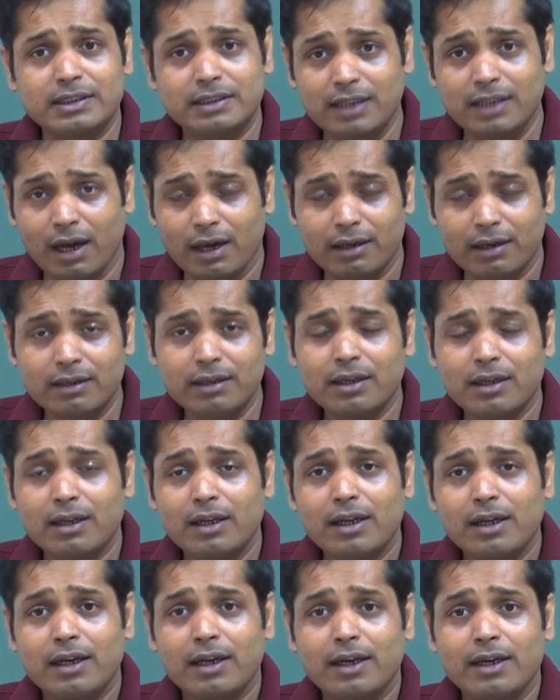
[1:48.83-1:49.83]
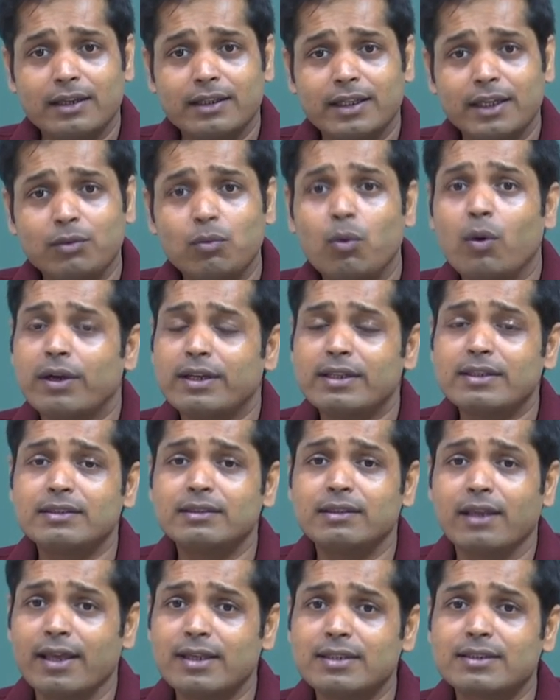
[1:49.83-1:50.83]
done, then what is the
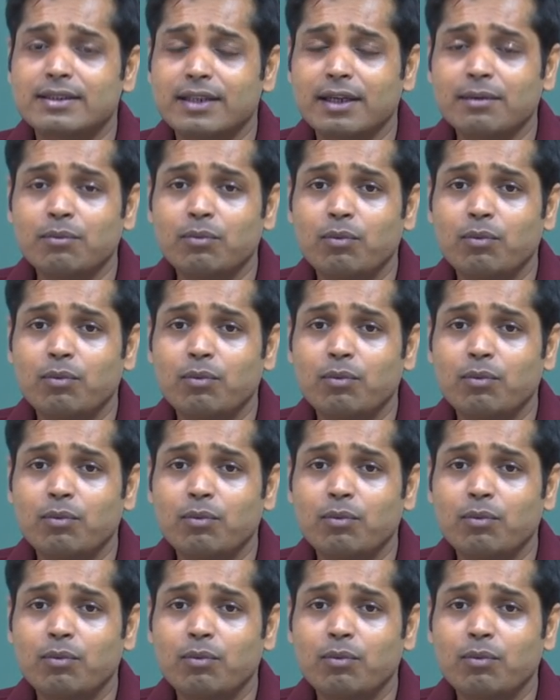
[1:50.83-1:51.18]
next step?